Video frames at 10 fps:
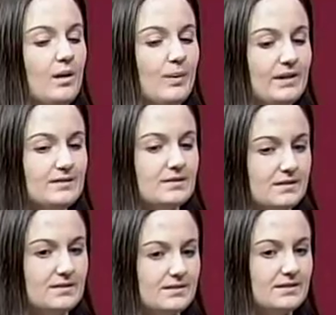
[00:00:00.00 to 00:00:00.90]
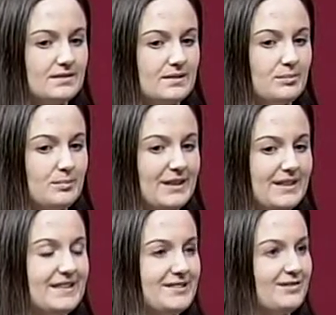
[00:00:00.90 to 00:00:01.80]
Well,
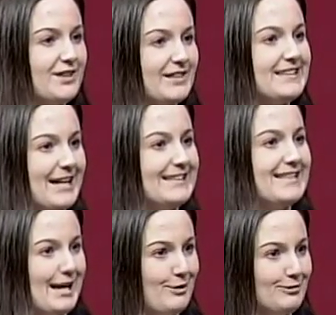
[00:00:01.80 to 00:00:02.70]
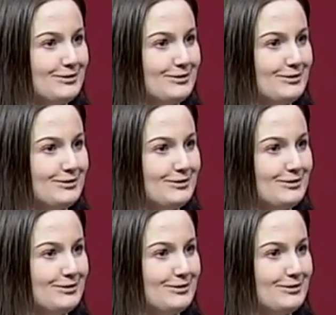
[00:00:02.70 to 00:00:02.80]
Midland is a very tiny town,